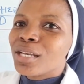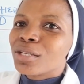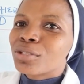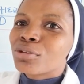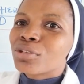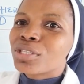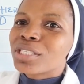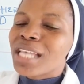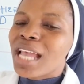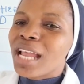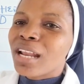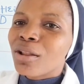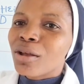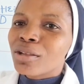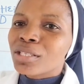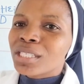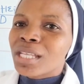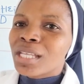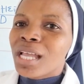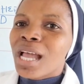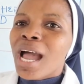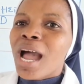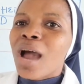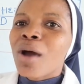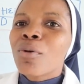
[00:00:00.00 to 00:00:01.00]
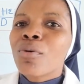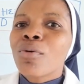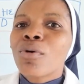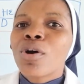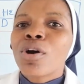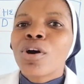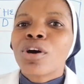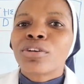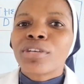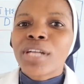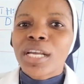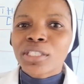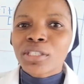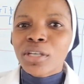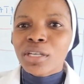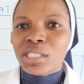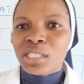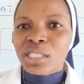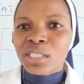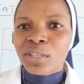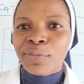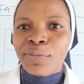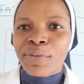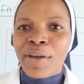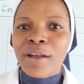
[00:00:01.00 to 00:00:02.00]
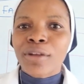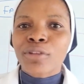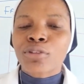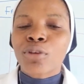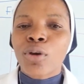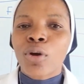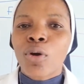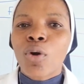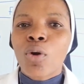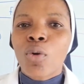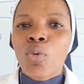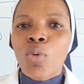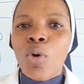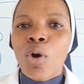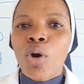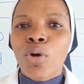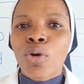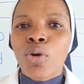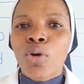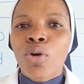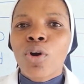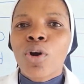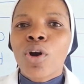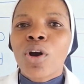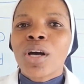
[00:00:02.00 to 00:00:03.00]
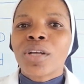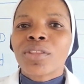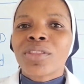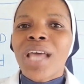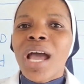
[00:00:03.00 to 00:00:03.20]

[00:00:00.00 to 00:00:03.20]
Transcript: to tell us how resource factor work.